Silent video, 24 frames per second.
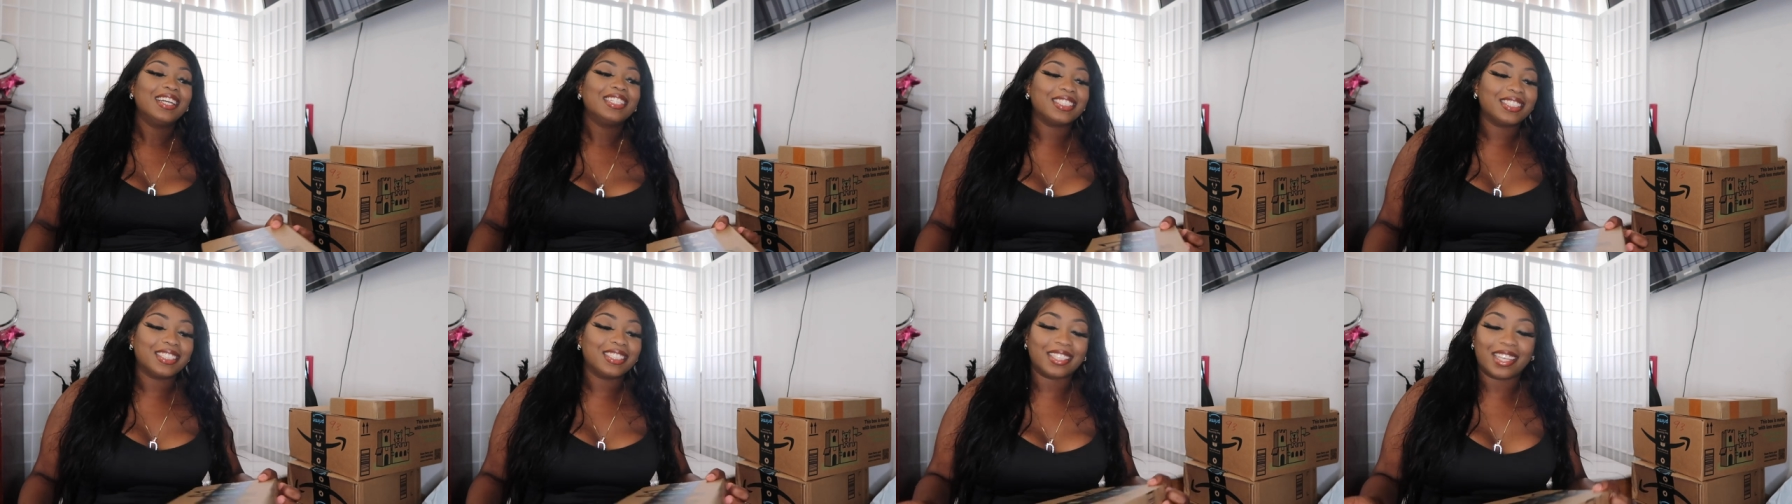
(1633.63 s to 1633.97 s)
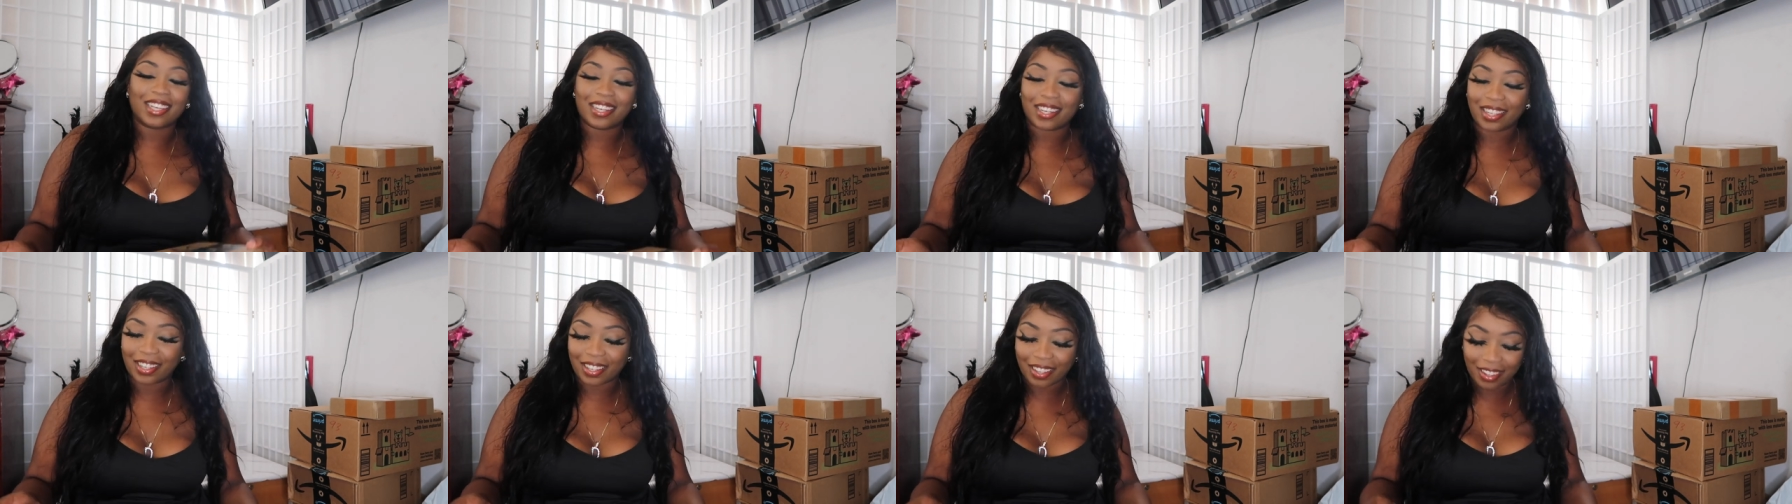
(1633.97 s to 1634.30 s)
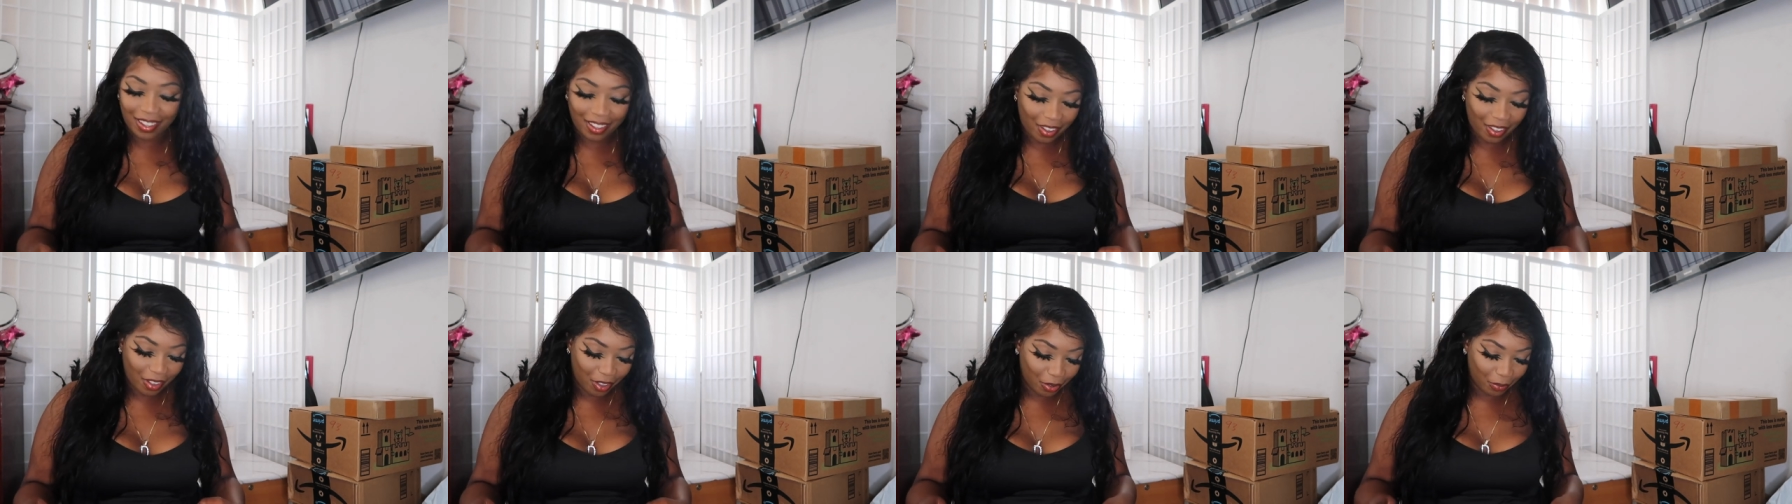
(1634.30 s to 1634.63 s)
Just kidding.
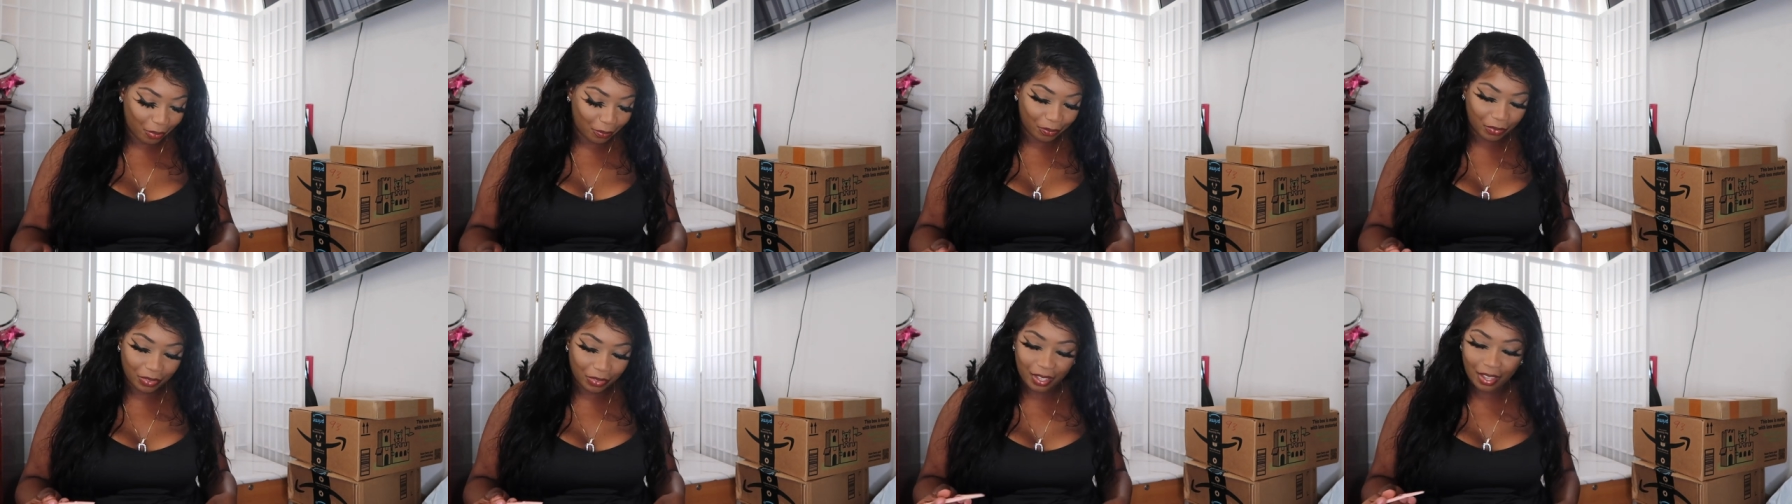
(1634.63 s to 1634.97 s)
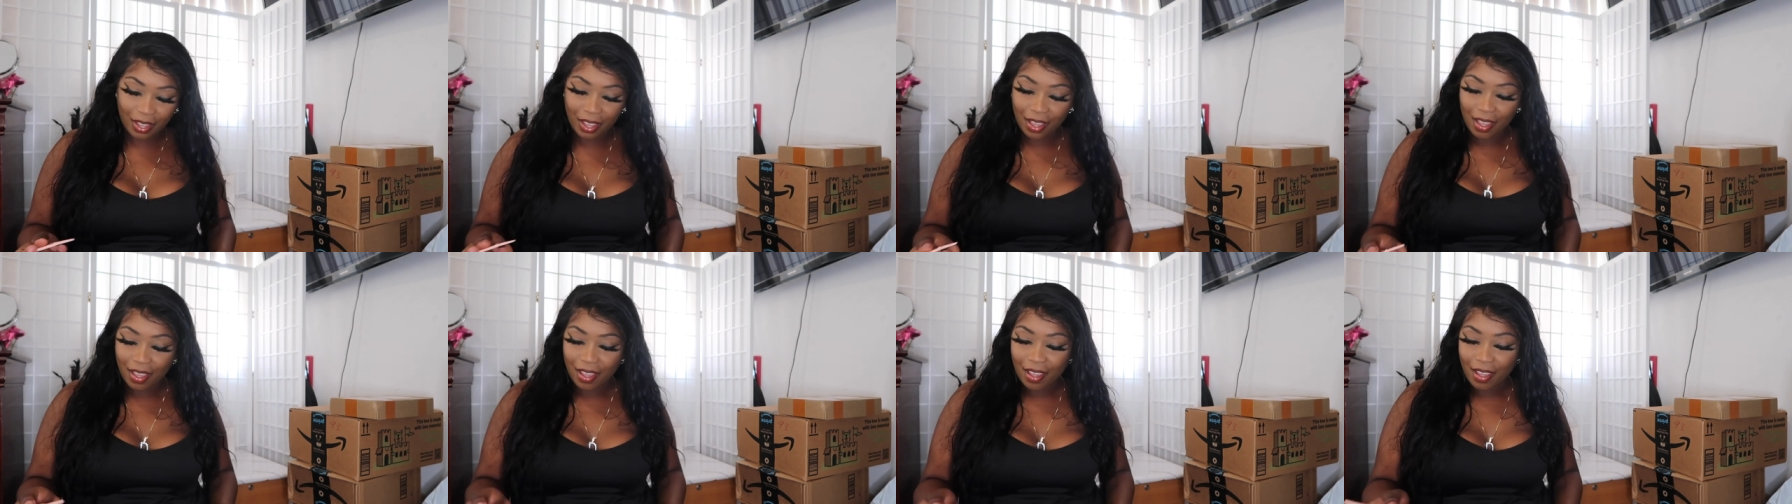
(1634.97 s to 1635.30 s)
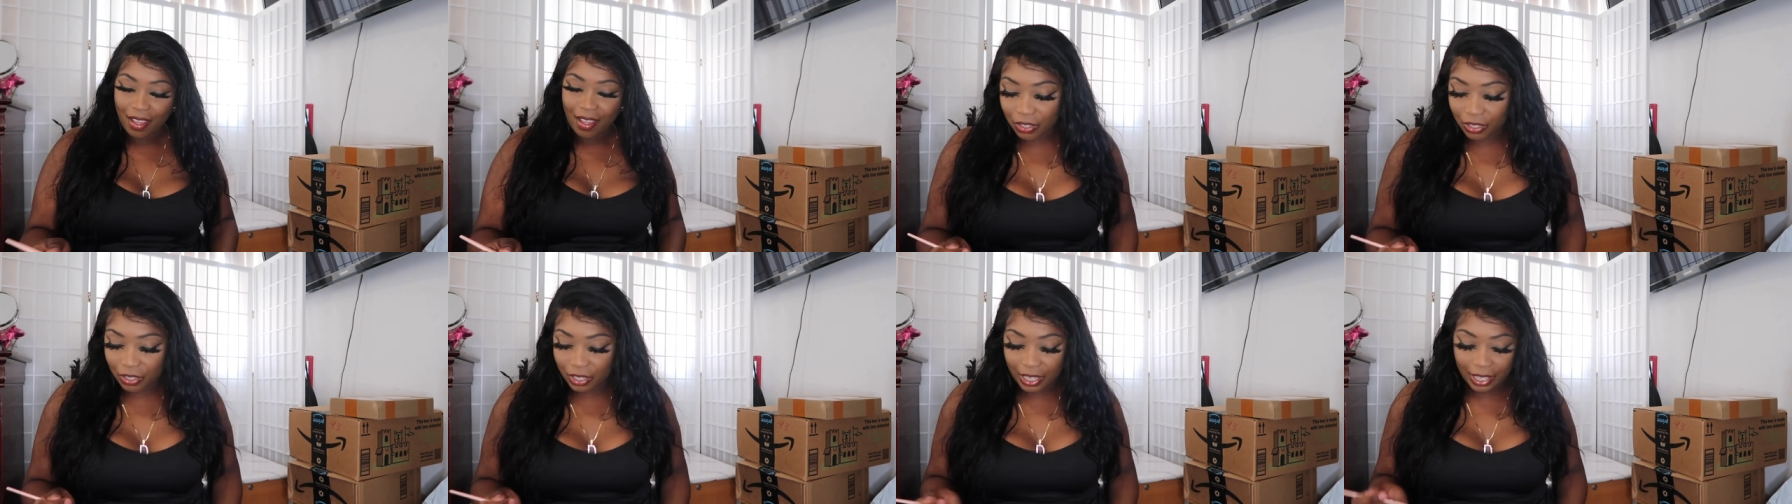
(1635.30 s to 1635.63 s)
Um, the